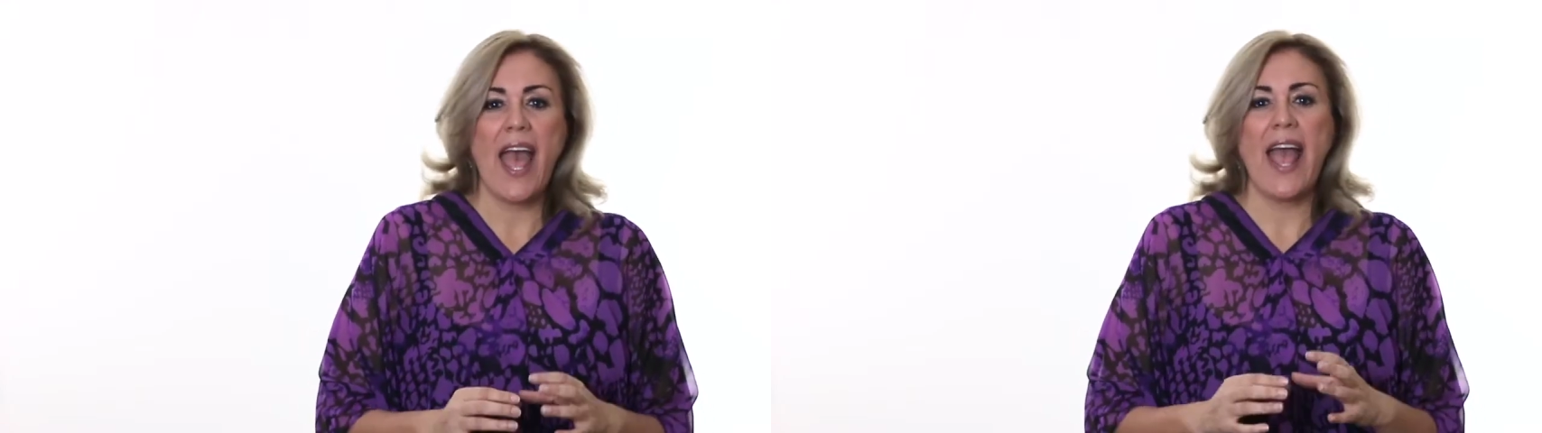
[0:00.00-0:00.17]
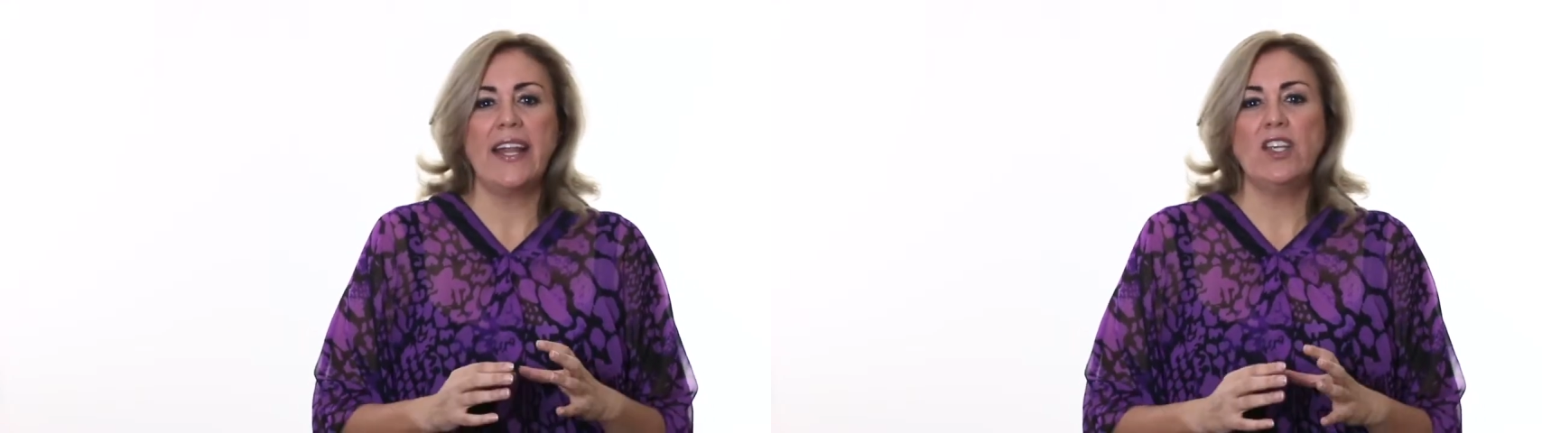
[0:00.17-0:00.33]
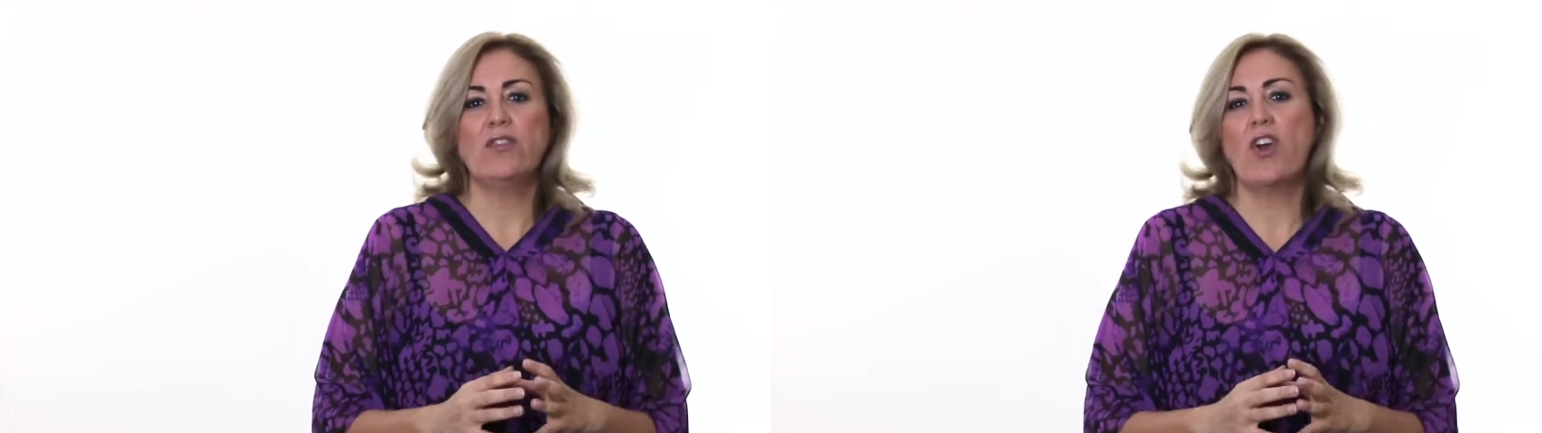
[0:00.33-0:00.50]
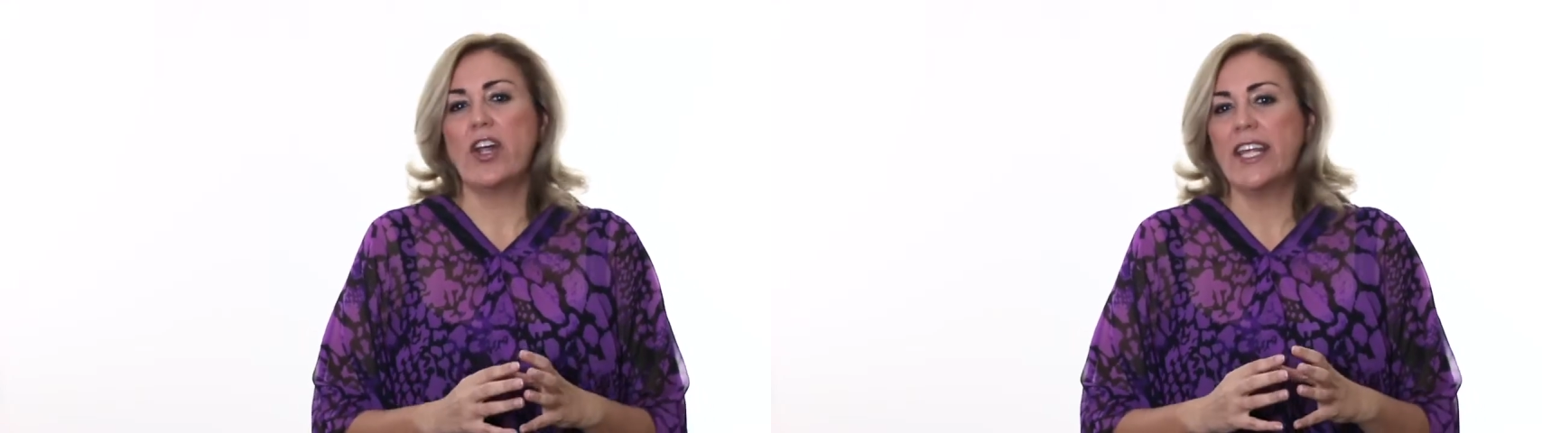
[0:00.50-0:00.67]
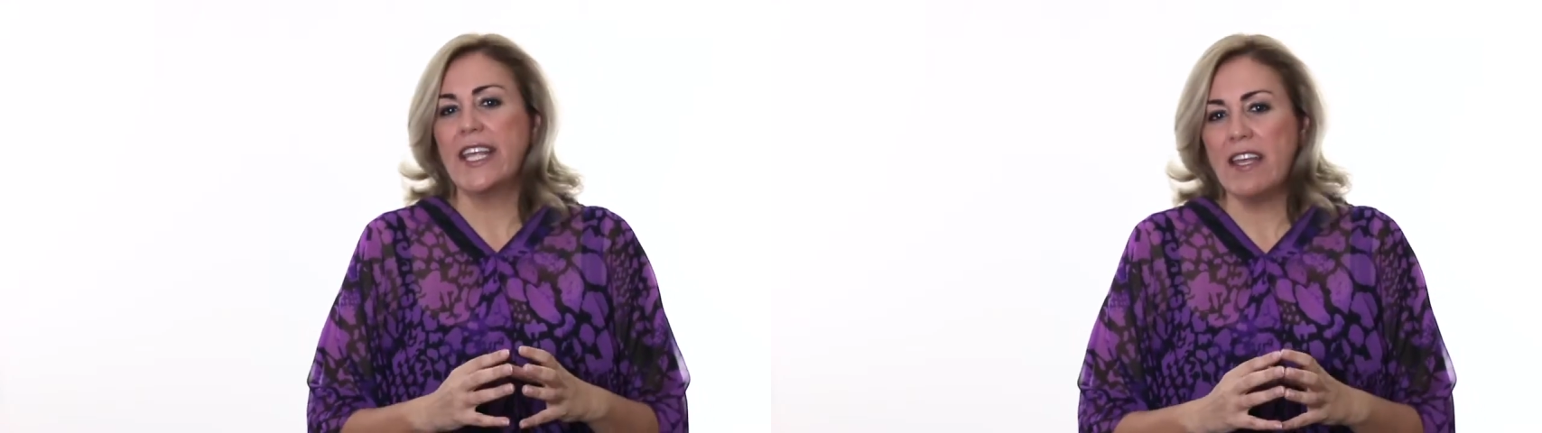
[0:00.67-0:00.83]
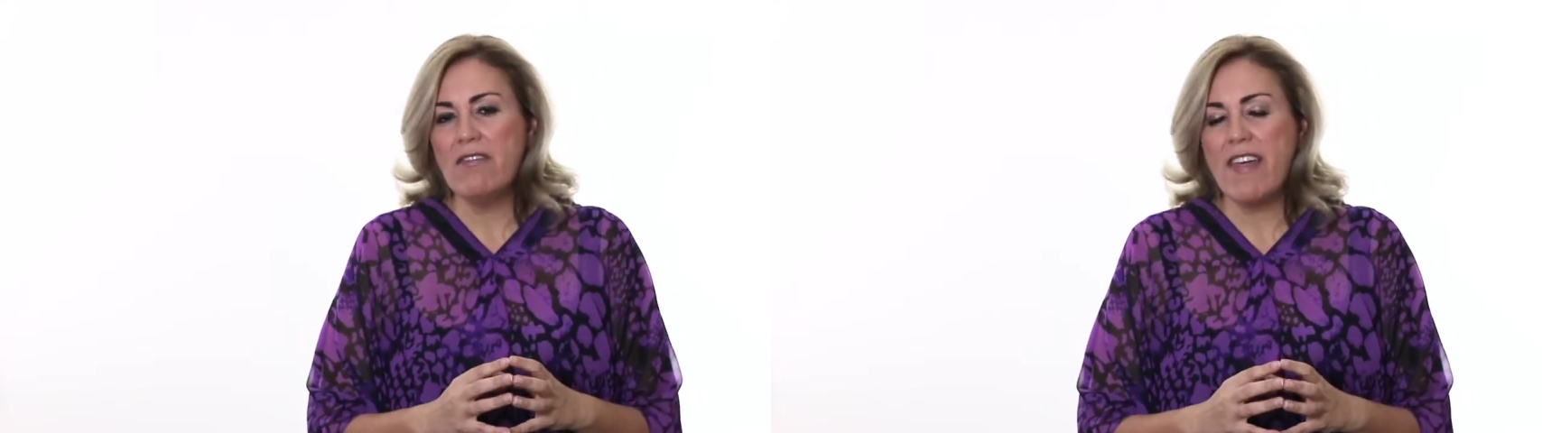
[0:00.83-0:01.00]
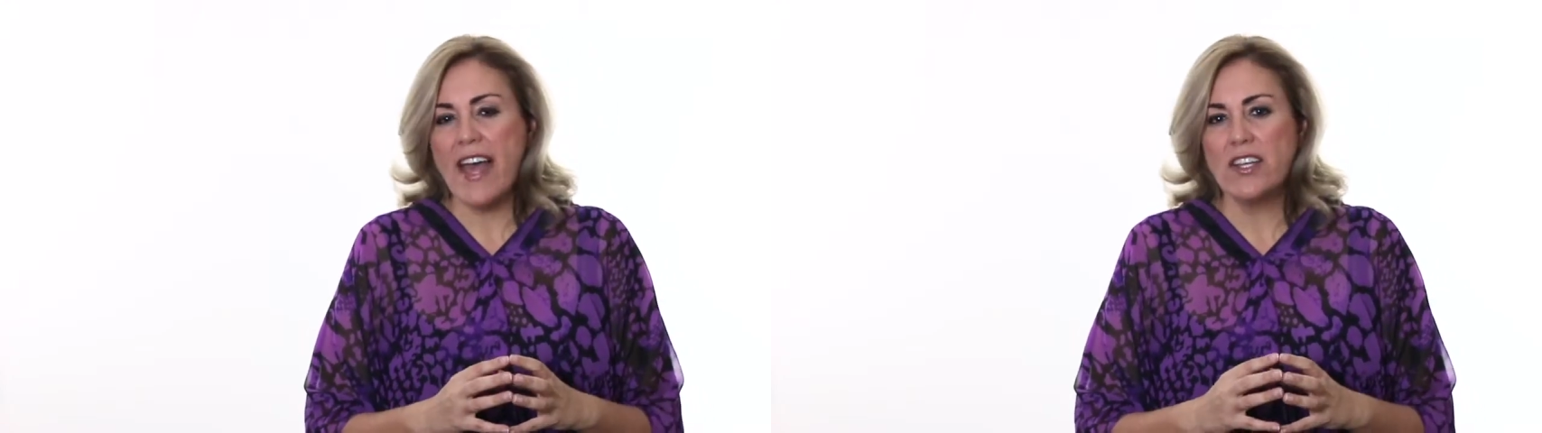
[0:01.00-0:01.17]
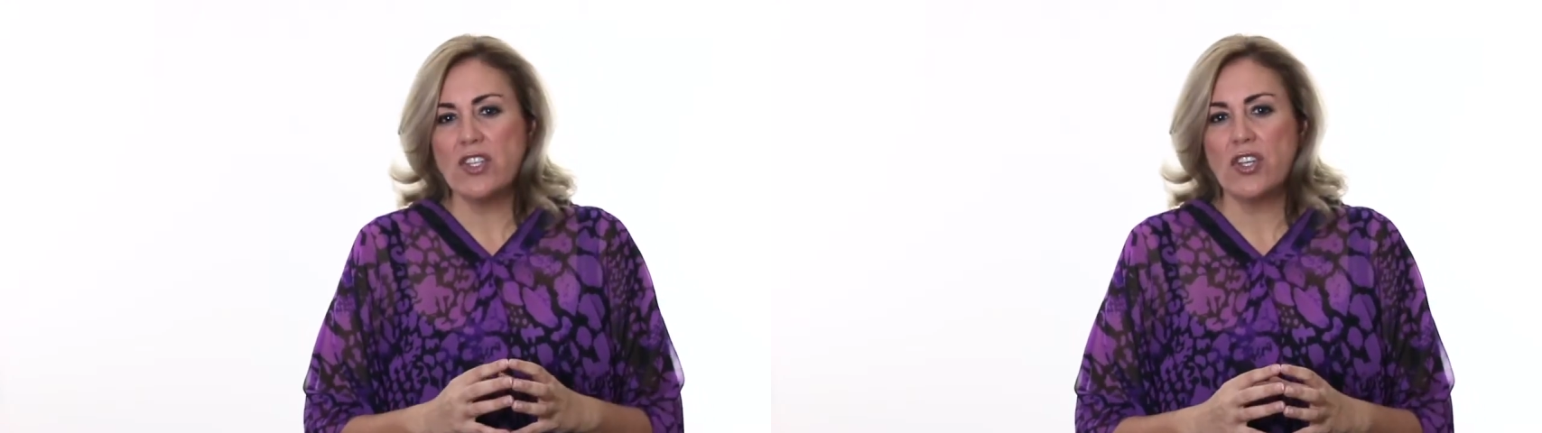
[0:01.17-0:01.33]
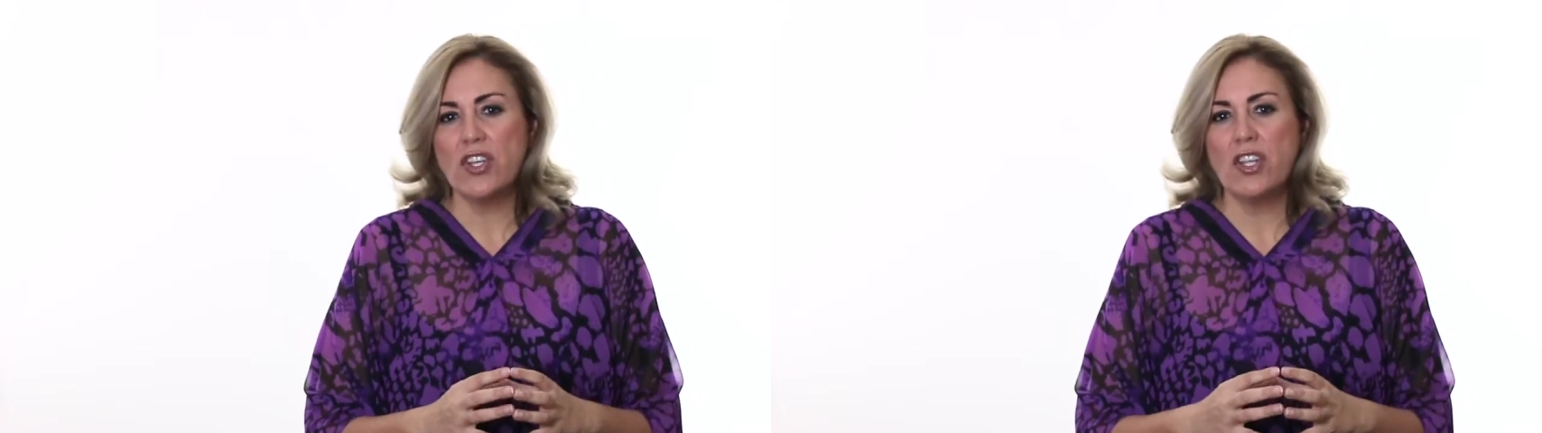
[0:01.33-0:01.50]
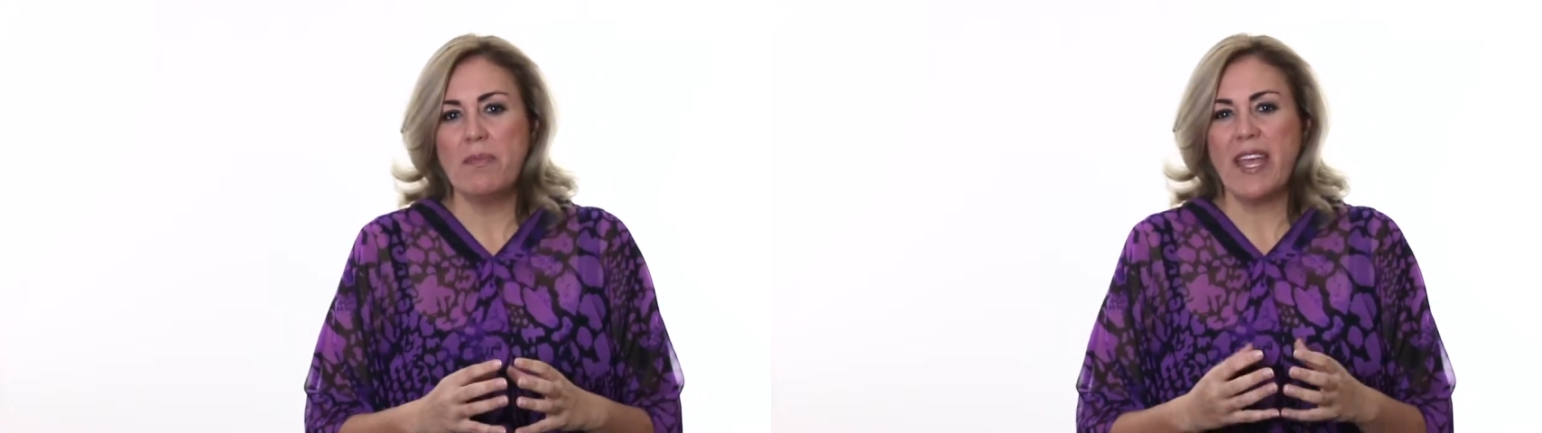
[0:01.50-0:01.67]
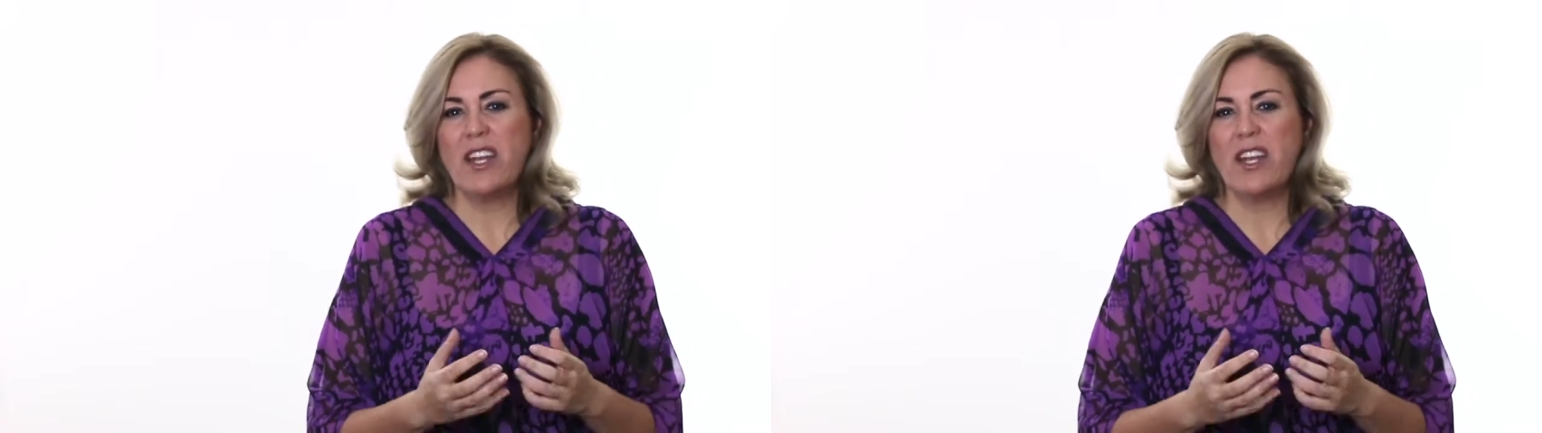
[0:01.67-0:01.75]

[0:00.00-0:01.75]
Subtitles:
And you've got to give that to them